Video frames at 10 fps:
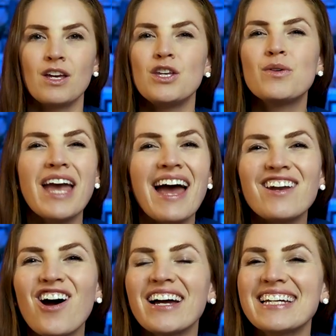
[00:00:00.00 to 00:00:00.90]
You
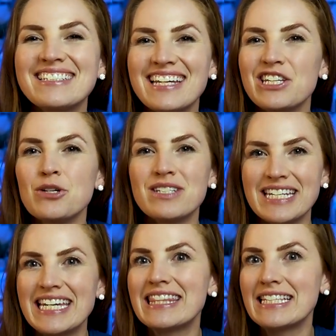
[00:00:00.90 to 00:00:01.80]
cannot continue
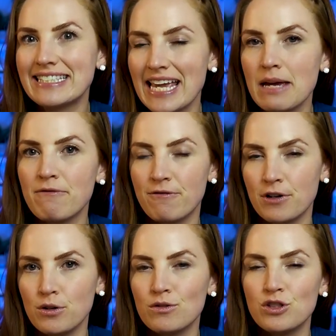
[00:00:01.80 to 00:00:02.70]
to eat the same
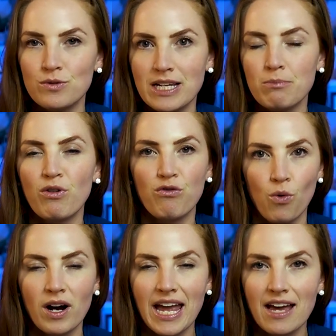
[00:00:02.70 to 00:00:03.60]
foods you did
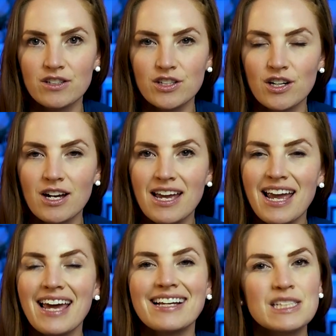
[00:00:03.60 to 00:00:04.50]
before cancer
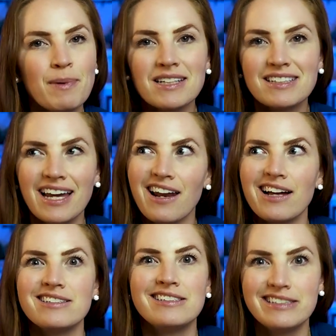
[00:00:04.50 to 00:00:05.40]
and expect to get
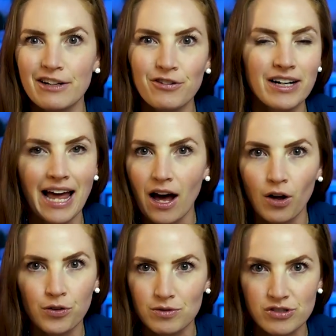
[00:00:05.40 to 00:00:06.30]
a different
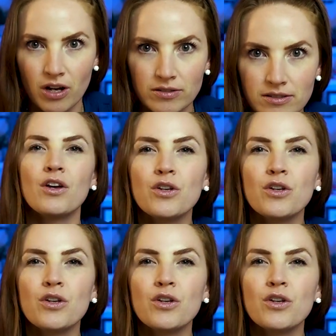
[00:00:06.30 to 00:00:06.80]
health result.